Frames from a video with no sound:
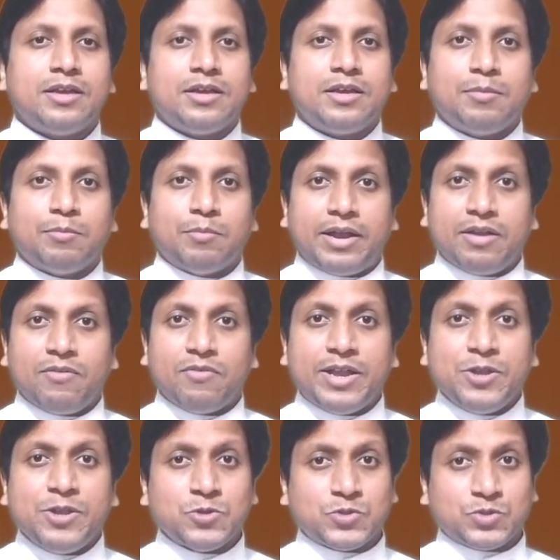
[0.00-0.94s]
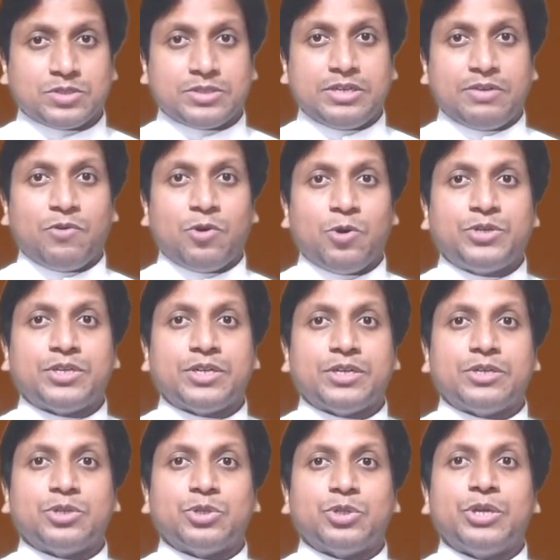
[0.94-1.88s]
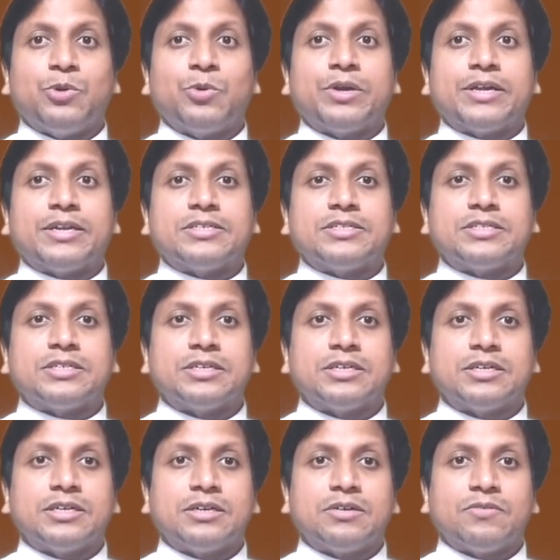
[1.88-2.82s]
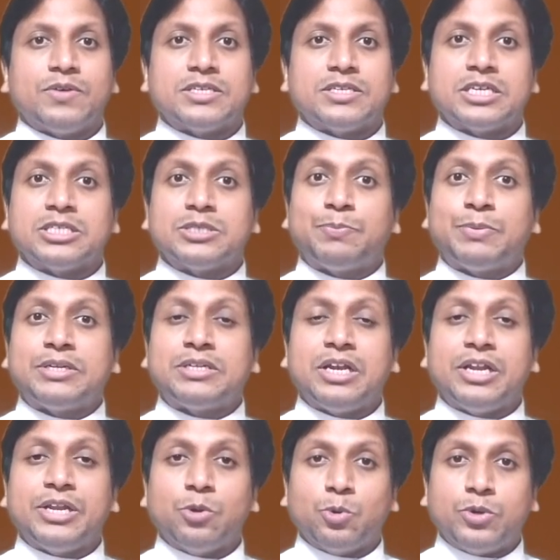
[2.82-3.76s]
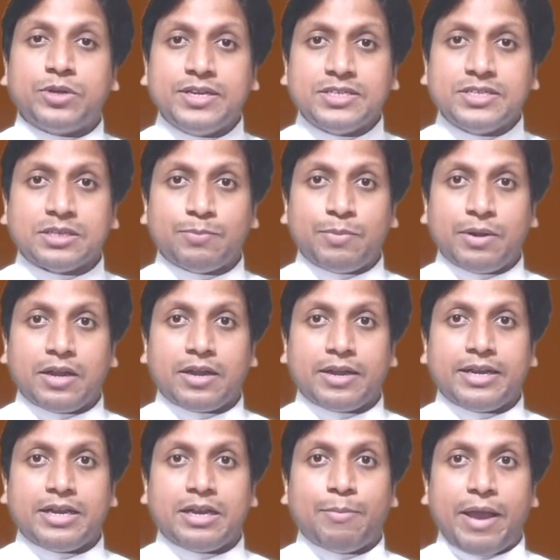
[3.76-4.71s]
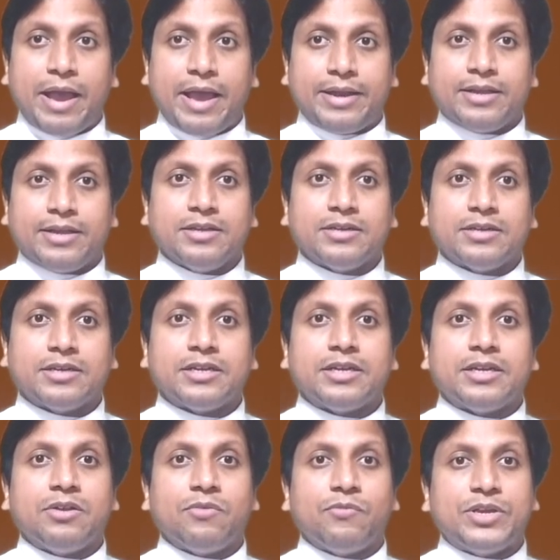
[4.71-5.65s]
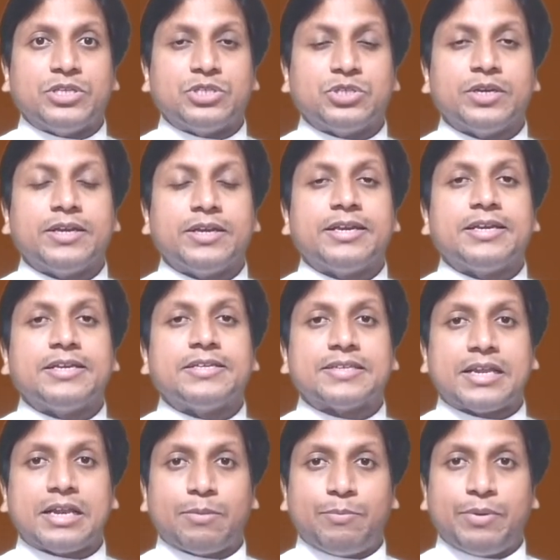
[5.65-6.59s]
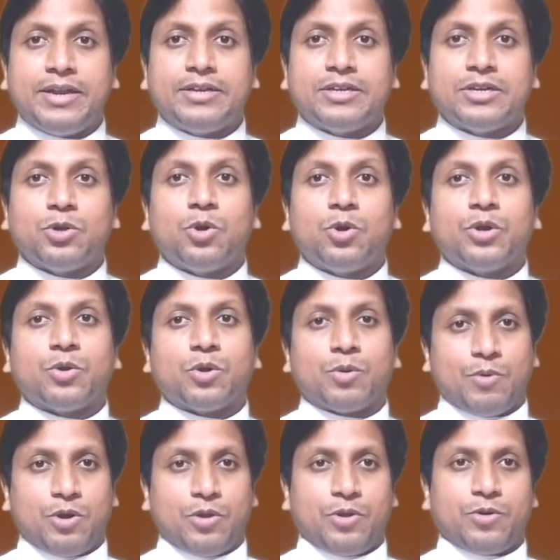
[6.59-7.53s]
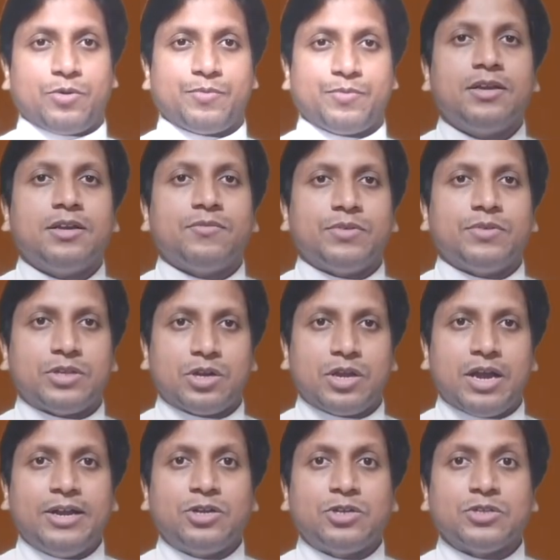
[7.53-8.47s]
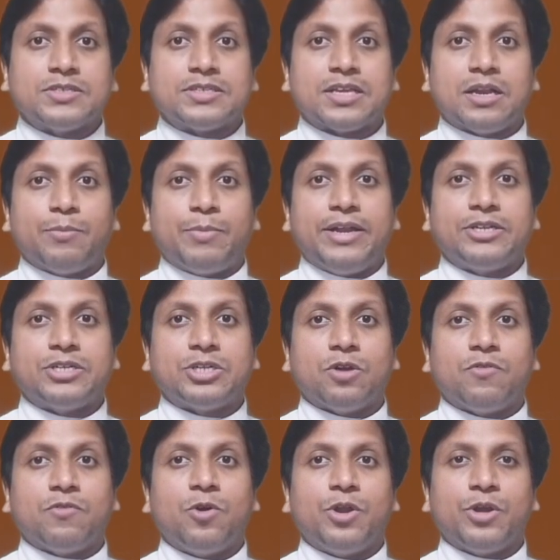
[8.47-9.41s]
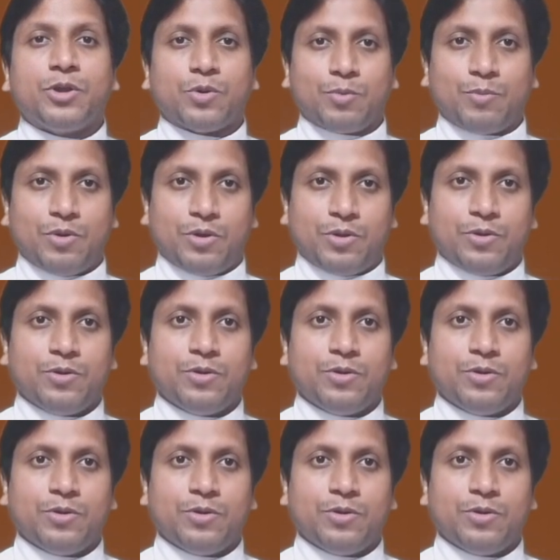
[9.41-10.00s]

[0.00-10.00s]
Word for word: Mar Ivanios' devotion to the Eucharist was especially noticeable in the manner in which he celebrated Holy Kurbana. With regard to the celebration of Holy Qurbano,